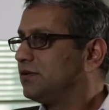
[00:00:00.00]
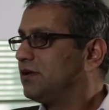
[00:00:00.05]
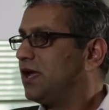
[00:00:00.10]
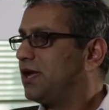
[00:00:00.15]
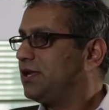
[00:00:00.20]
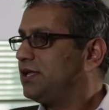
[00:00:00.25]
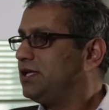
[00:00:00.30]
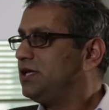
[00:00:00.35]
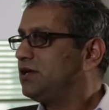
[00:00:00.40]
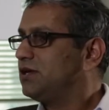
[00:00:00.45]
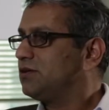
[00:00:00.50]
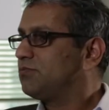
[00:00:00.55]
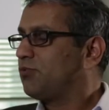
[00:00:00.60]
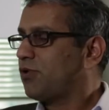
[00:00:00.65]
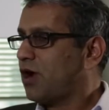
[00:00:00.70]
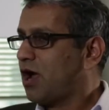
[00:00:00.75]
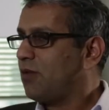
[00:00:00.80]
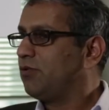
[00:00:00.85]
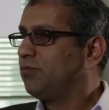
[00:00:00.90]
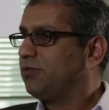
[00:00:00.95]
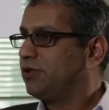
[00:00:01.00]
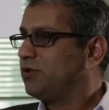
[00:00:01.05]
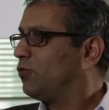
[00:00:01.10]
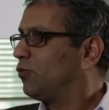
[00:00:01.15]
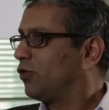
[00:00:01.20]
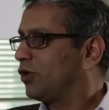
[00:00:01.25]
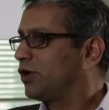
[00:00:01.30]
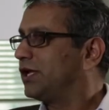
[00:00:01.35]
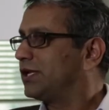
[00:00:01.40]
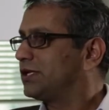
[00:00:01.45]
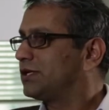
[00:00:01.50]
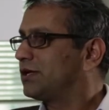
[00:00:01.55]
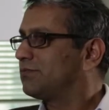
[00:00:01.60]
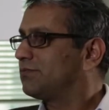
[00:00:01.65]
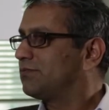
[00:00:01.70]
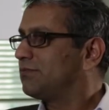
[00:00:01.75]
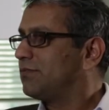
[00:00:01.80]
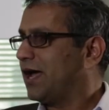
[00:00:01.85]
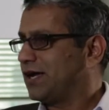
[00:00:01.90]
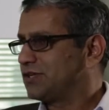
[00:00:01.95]
and he could probably work at
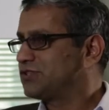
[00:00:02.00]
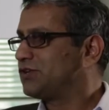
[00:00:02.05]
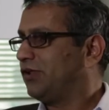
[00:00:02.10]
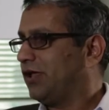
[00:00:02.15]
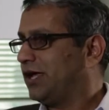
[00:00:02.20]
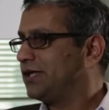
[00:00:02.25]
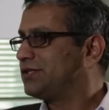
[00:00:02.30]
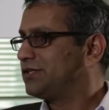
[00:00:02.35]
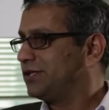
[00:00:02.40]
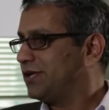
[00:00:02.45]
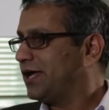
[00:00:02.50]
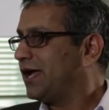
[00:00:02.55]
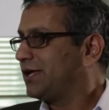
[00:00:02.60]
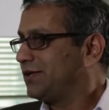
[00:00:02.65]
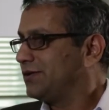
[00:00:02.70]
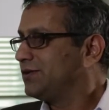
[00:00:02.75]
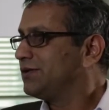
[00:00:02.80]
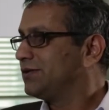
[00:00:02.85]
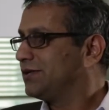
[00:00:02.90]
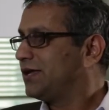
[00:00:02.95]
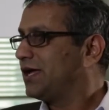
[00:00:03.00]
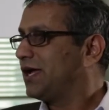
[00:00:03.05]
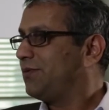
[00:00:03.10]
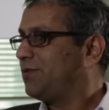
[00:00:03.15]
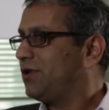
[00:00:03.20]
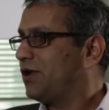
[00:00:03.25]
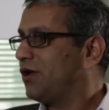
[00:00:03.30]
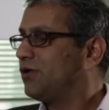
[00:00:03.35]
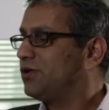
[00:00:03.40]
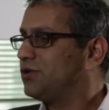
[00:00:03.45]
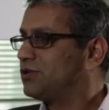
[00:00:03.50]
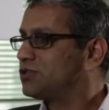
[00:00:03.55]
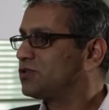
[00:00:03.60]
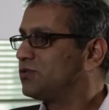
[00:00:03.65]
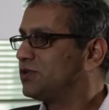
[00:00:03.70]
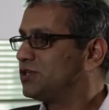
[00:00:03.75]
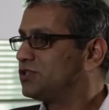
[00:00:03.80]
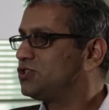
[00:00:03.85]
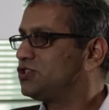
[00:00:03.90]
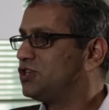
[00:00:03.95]
Exelon today. I mean, our
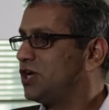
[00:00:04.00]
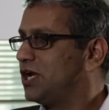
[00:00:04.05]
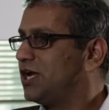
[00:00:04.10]
industry has changed.